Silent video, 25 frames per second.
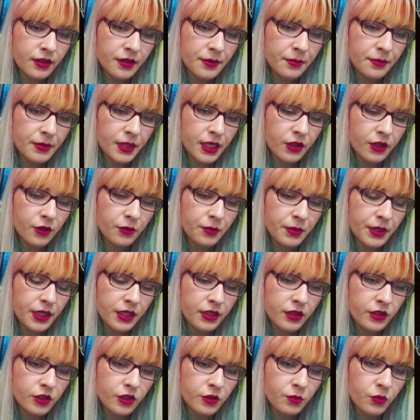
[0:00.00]
Medical
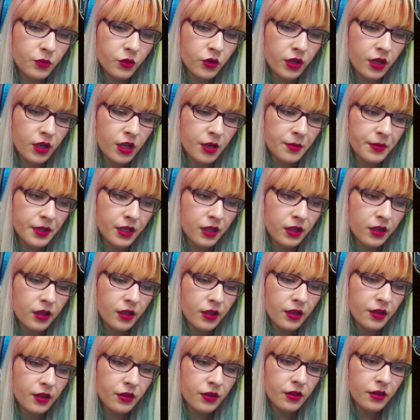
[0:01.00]
bandage, poor common cloth.